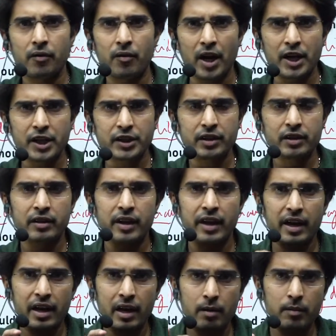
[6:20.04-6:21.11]
rights, they
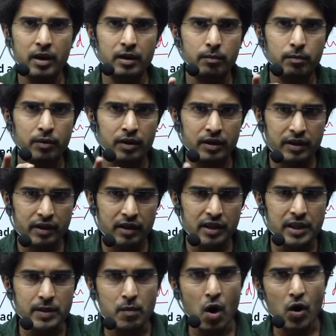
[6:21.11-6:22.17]
aim at political
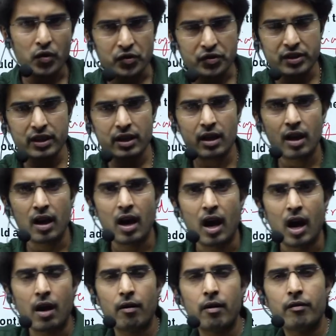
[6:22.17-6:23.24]
democracy.
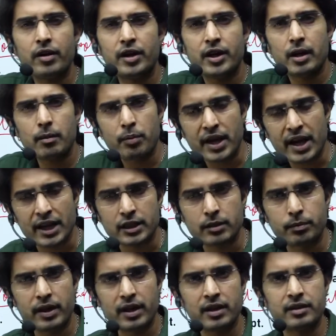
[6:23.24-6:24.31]
However,
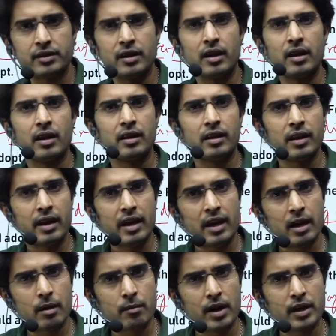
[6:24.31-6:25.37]
DPSPs, they
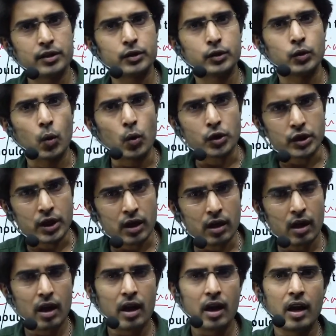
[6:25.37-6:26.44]
aim at social
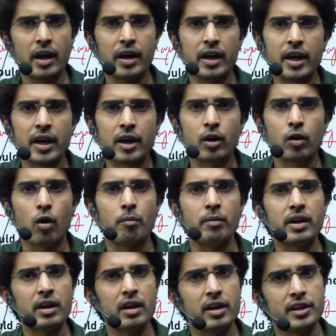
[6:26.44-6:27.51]
and
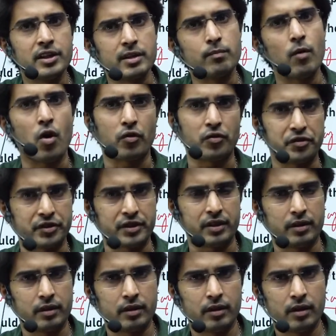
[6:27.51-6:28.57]
economic democracy.
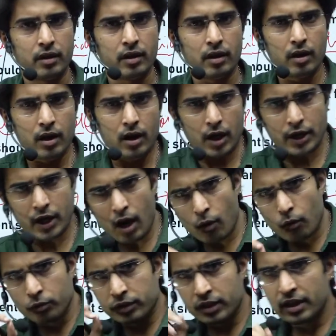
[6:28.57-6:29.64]

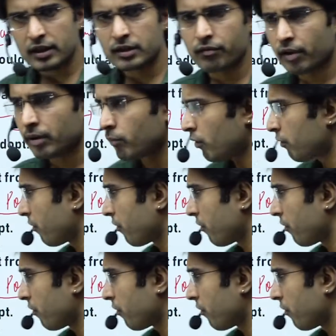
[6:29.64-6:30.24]
Now, there is one more